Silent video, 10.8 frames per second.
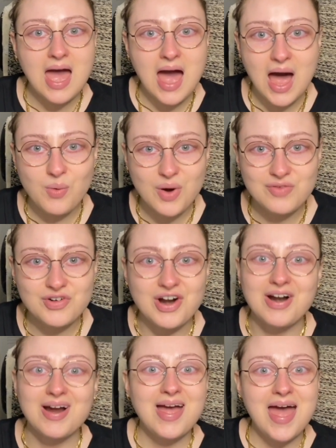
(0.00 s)

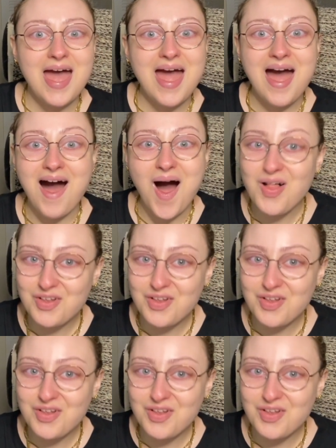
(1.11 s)
However, all of